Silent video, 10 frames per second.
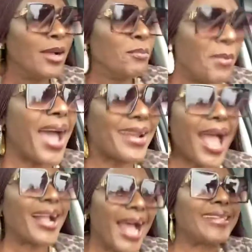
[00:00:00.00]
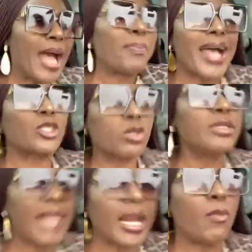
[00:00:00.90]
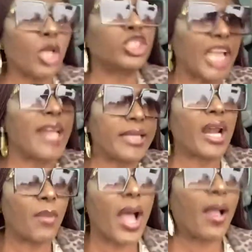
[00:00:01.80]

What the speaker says: maragada basundere boshanda yaba.